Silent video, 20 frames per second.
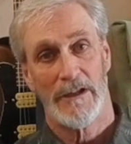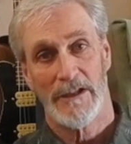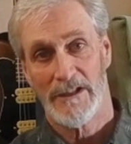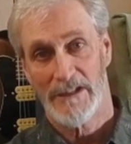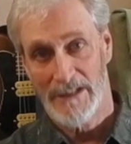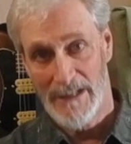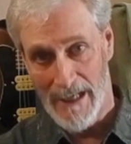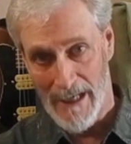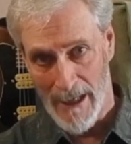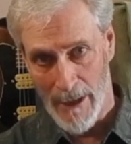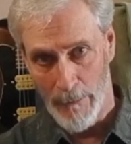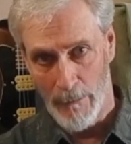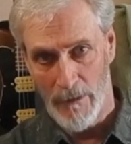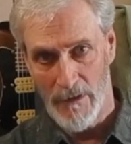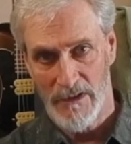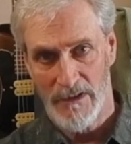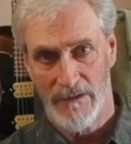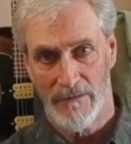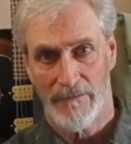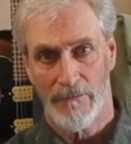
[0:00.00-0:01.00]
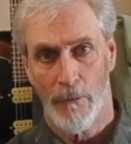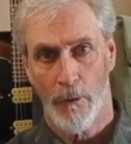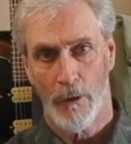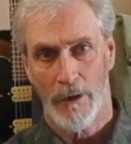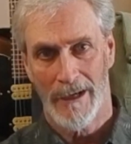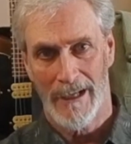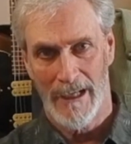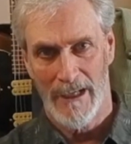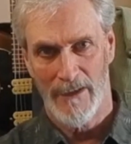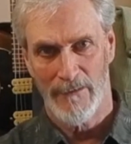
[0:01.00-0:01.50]
these cameras, the
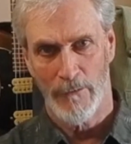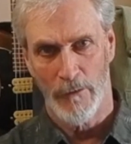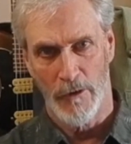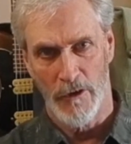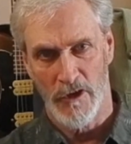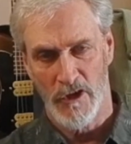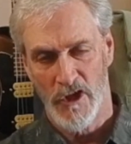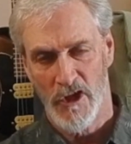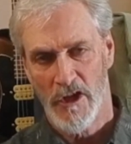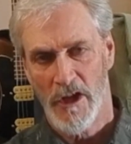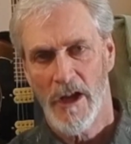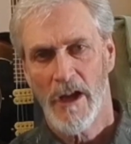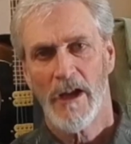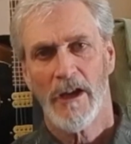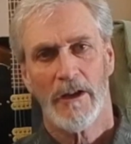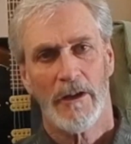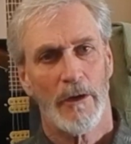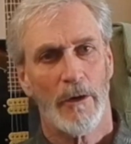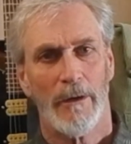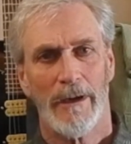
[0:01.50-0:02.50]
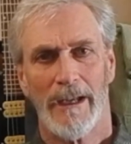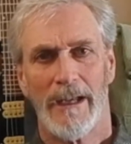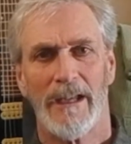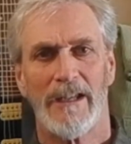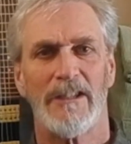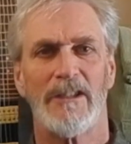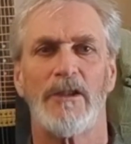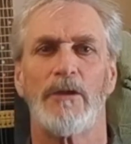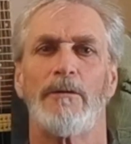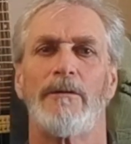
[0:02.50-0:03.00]
4K version, go
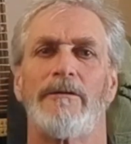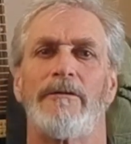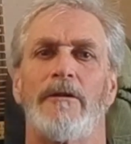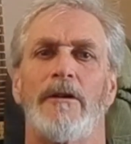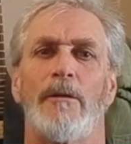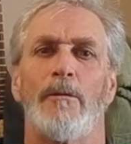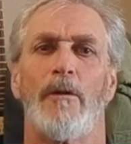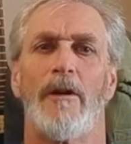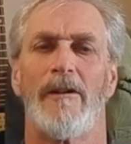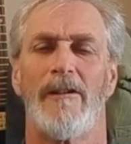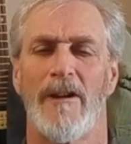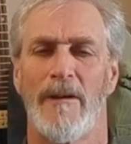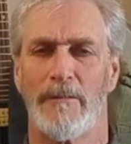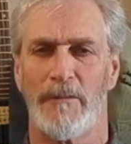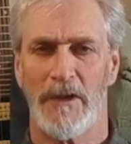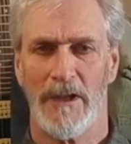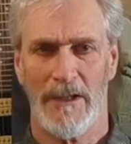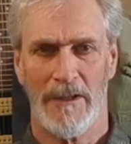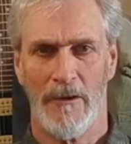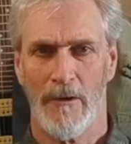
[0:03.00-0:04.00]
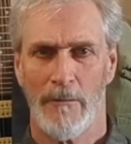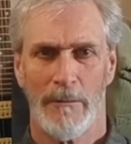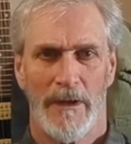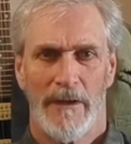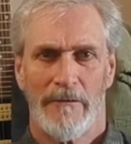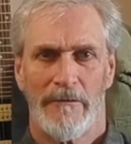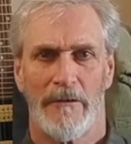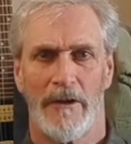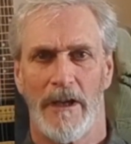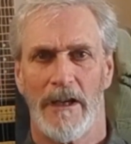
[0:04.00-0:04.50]
ahead and do a firmware update. Don't be
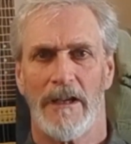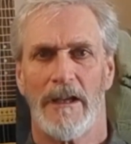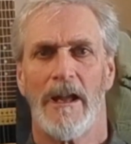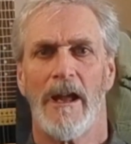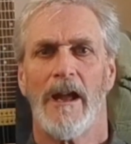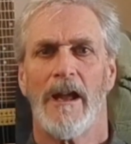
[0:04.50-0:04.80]
afraid.